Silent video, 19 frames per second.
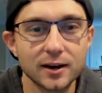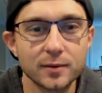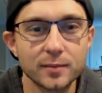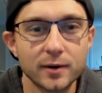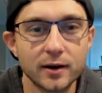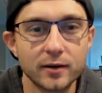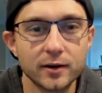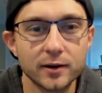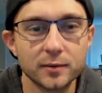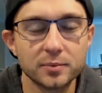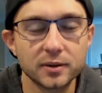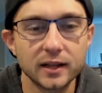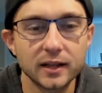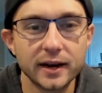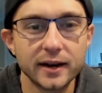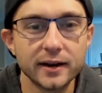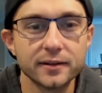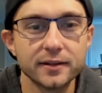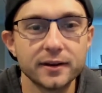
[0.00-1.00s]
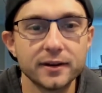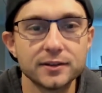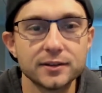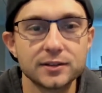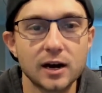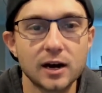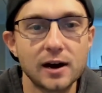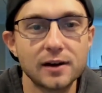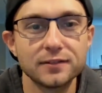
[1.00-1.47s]
about a player that
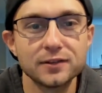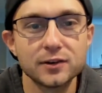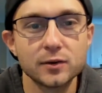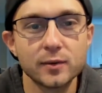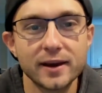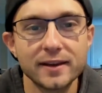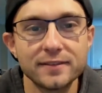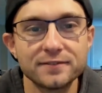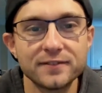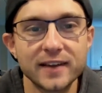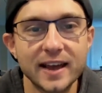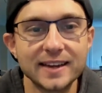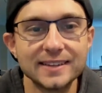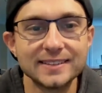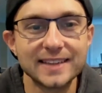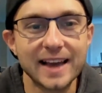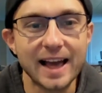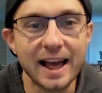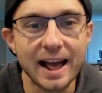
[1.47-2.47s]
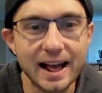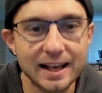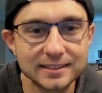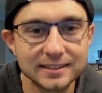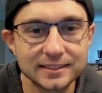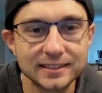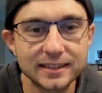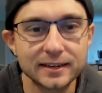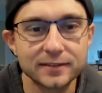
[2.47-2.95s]
is off to a
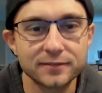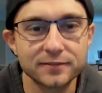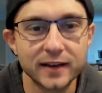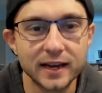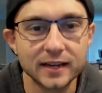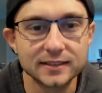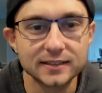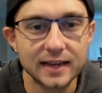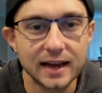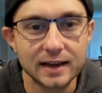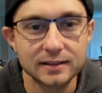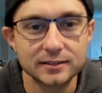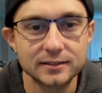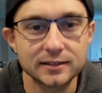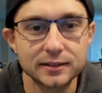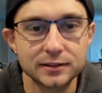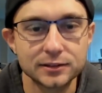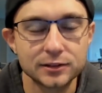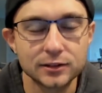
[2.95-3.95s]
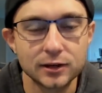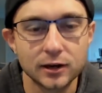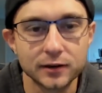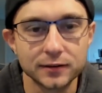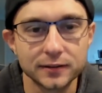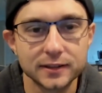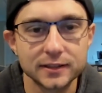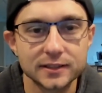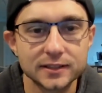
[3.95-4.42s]
fantastic
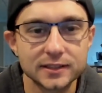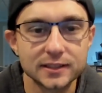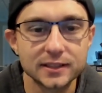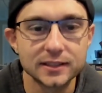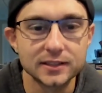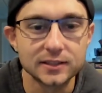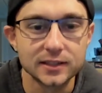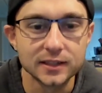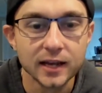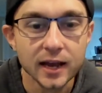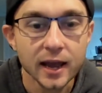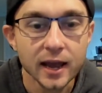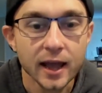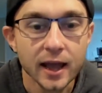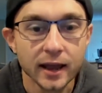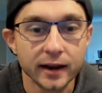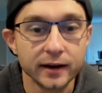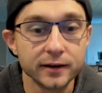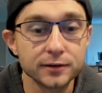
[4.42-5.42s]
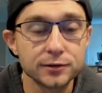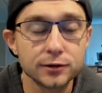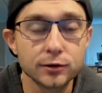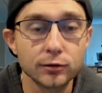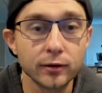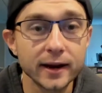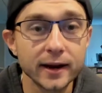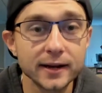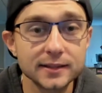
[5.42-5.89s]
start this season. And it's
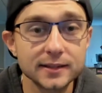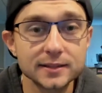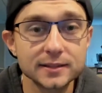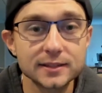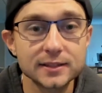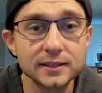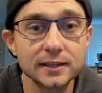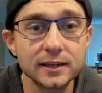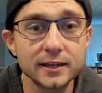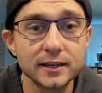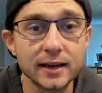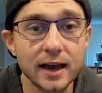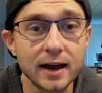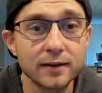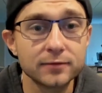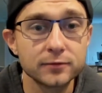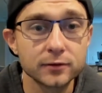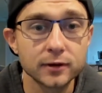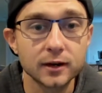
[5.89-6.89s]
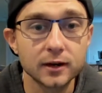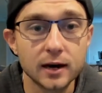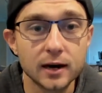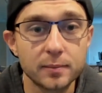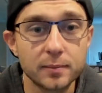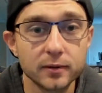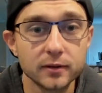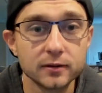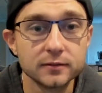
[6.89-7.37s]
great to see after a
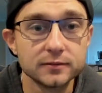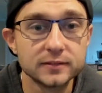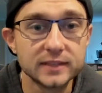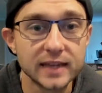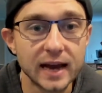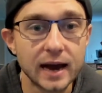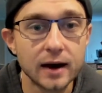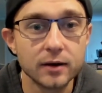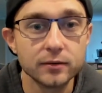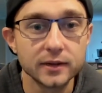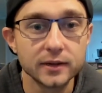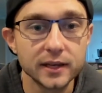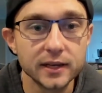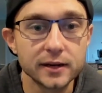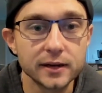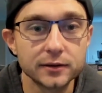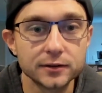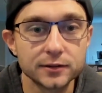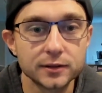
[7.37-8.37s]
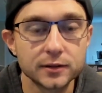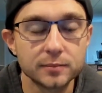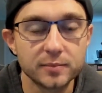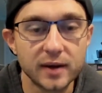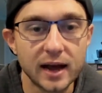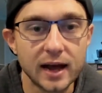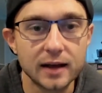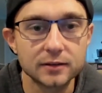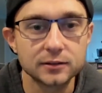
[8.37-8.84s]
couple of down years the
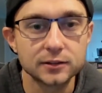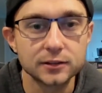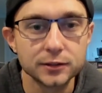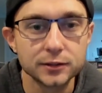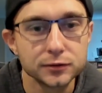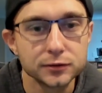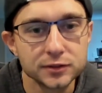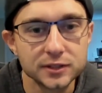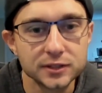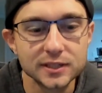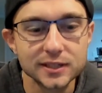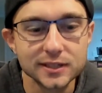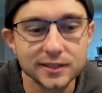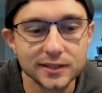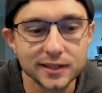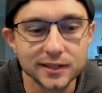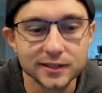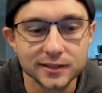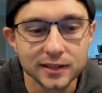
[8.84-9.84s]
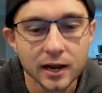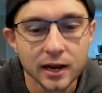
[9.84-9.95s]
past two seasons,